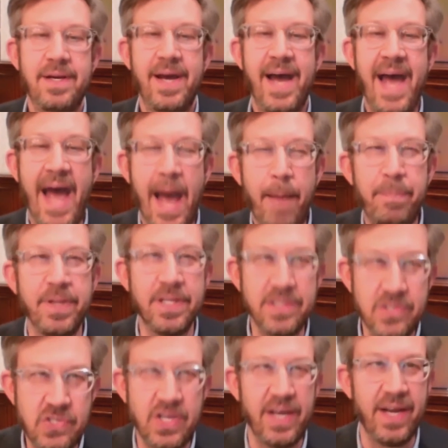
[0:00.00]

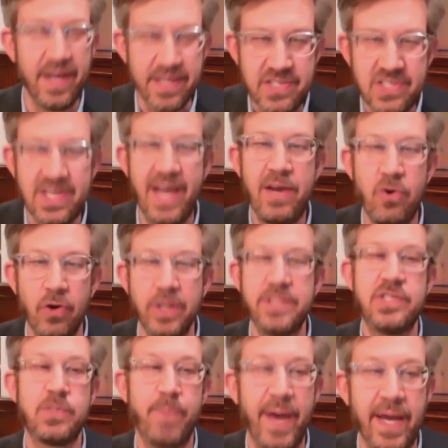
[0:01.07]
happens in a sacred
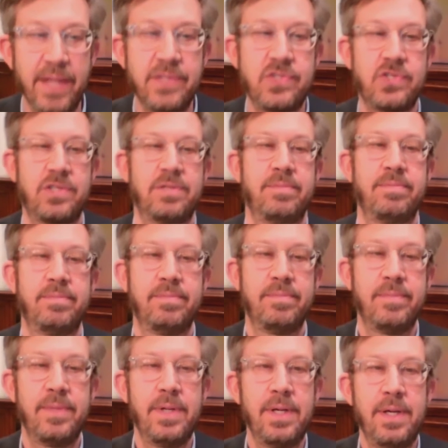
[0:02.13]
space.
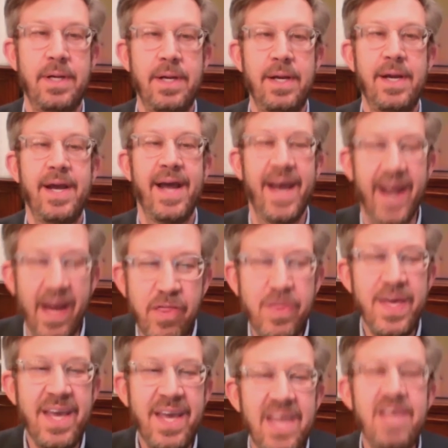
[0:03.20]
And I
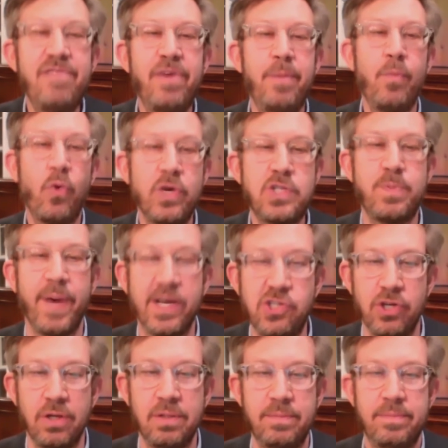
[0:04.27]
think even more
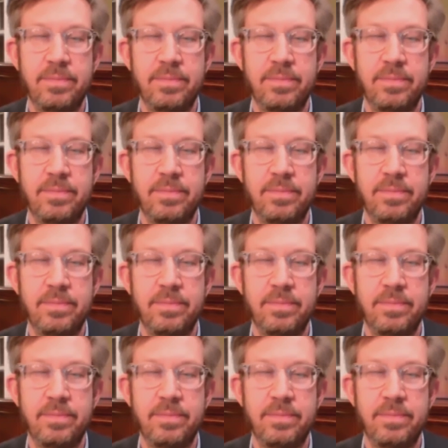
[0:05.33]
special